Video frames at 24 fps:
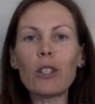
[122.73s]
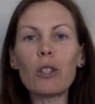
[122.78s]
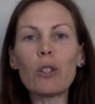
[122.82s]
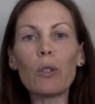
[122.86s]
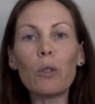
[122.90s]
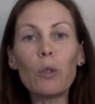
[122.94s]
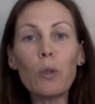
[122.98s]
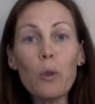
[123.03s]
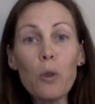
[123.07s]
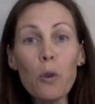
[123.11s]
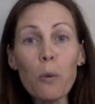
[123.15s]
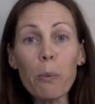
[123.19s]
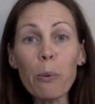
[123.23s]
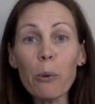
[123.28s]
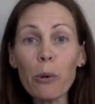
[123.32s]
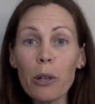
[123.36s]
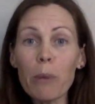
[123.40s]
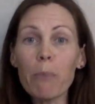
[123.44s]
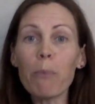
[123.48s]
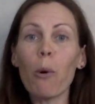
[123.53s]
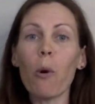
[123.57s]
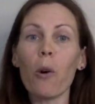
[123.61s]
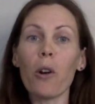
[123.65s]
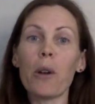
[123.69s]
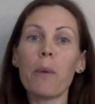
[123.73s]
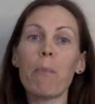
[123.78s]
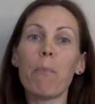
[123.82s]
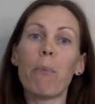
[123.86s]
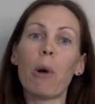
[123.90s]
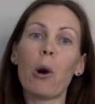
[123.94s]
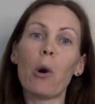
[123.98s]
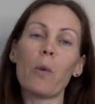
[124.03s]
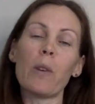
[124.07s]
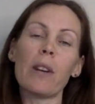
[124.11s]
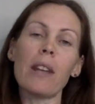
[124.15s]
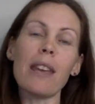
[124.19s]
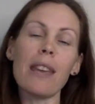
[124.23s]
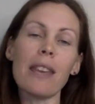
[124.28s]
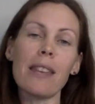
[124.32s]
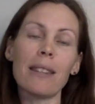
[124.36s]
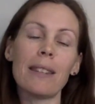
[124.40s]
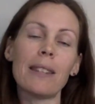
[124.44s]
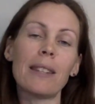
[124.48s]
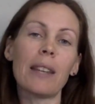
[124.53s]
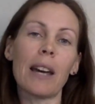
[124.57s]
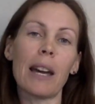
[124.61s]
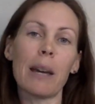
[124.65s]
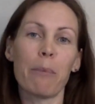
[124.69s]
super important bone
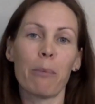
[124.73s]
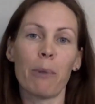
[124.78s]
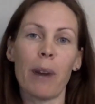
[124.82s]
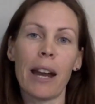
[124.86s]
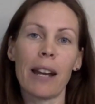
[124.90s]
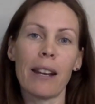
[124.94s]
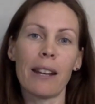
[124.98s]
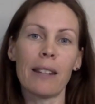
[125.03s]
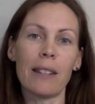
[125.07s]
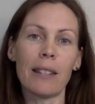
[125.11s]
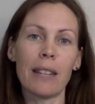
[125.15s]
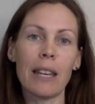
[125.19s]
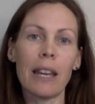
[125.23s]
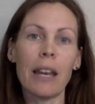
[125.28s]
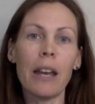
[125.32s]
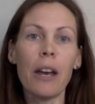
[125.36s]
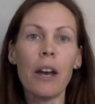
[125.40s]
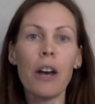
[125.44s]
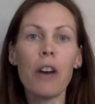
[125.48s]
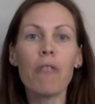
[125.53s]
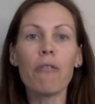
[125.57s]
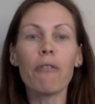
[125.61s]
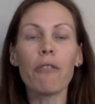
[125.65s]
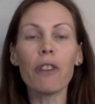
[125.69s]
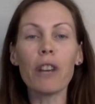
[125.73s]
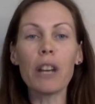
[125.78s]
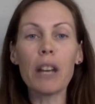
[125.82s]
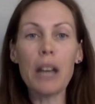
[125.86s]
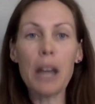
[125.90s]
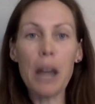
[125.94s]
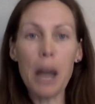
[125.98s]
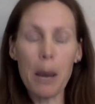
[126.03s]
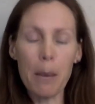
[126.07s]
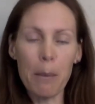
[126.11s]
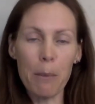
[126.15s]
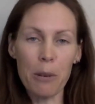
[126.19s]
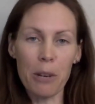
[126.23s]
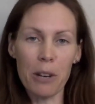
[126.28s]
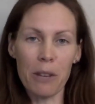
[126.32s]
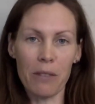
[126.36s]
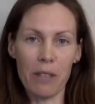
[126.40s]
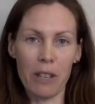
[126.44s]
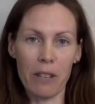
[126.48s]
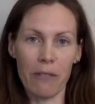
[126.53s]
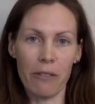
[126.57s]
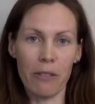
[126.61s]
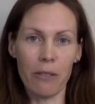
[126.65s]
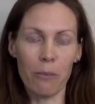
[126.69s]
inside pregnancy for a number of
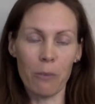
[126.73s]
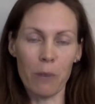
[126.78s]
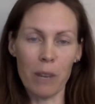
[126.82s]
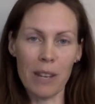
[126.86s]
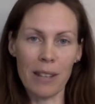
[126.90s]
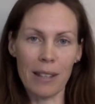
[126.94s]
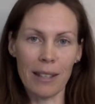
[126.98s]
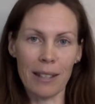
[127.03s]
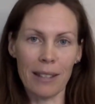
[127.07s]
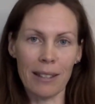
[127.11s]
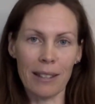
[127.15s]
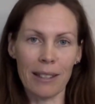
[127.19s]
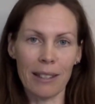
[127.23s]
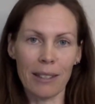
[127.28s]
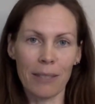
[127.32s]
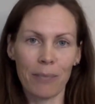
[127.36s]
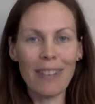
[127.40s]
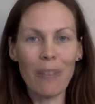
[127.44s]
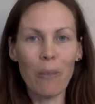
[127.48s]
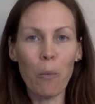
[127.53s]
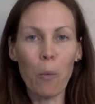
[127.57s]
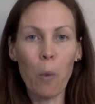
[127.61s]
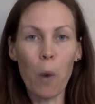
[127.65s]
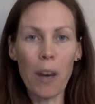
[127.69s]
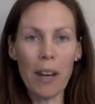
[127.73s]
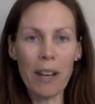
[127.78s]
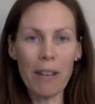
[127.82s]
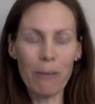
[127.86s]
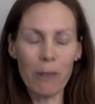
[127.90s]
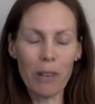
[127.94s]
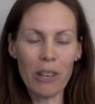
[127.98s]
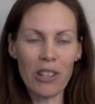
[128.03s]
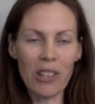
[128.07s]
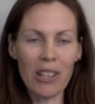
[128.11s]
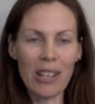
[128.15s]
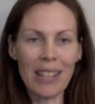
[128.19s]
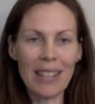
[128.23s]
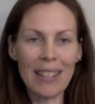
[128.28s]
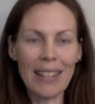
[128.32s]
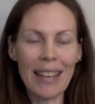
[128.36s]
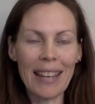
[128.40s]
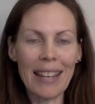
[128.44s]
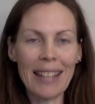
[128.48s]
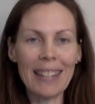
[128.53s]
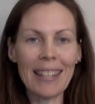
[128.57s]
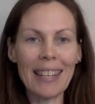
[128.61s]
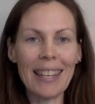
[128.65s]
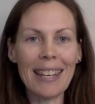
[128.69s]
different reasons. One of which is
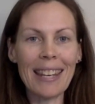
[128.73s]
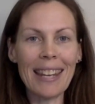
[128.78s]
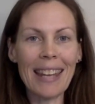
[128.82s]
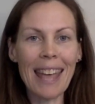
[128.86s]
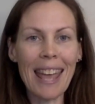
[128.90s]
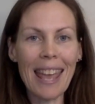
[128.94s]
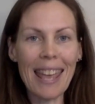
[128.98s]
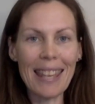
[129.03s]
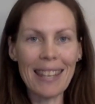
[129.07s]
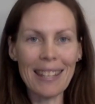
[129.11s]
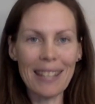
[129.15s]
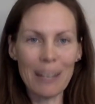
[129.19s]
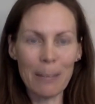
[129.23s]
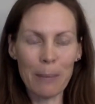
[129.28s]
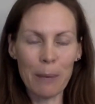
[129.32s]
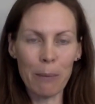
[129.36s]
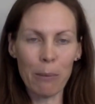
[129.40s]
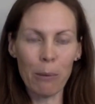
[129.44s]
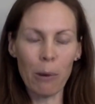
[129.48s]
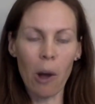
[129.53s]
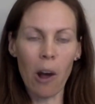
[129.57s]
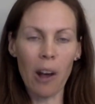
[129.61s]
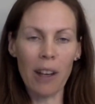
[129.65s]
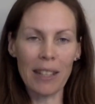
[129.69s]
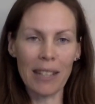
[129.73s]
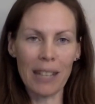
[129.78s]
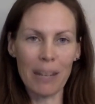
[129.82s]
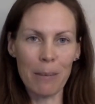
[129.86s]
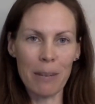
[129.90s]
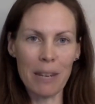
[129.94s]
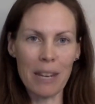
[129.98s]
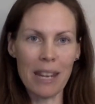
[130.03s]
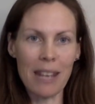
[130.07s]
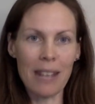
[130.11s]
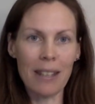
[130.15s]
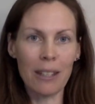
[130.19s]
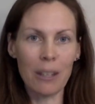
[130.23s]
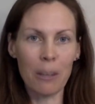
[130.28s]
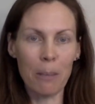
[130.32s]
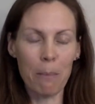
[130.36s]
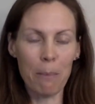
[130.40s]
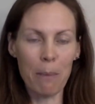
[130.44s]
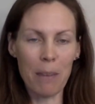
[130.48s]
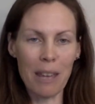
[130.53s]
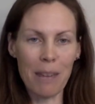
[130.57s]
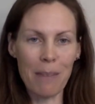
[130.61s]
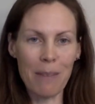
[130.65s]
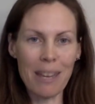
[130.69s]
that it's in intimate proximity to
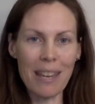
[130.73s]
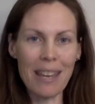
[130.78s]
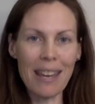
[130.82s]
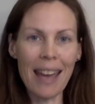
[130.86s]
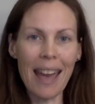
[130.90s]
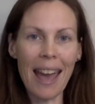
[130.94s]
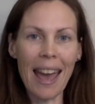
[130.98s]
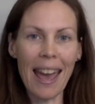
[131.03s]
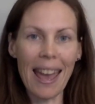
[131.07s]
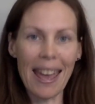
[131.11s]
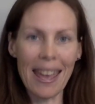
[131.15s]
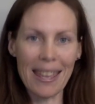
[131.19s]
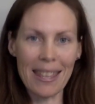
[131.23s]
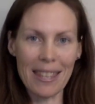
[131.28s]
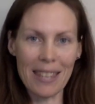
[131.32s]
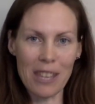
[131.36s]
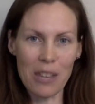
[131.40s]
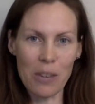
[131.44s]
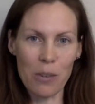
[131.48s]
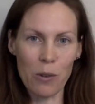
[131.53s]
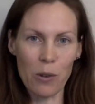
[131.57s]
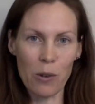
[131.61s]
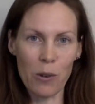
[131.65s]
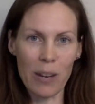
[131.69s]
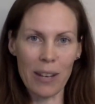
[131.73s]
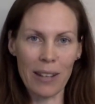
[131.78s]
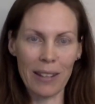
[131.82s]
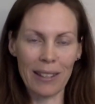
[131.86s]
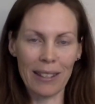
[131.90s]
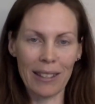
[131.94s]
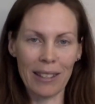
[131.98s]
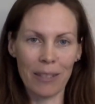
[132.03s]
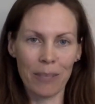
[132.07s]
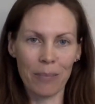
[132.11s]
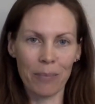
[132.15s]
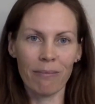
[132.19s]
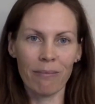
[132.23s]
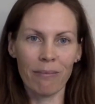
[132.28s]
baby and the uterus.